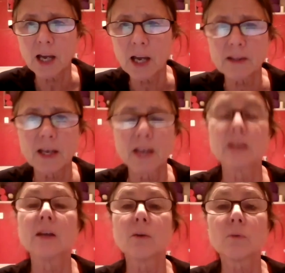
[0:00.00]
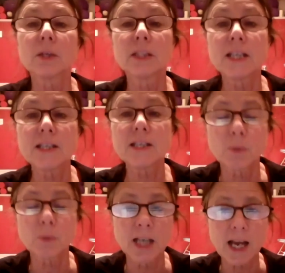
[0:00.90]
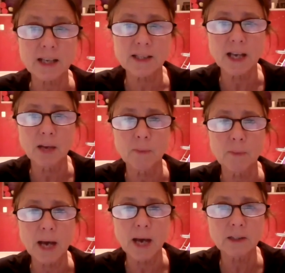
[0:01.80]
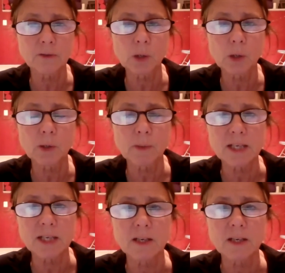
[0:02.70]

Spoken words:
and then release with an exhale back to forward bend.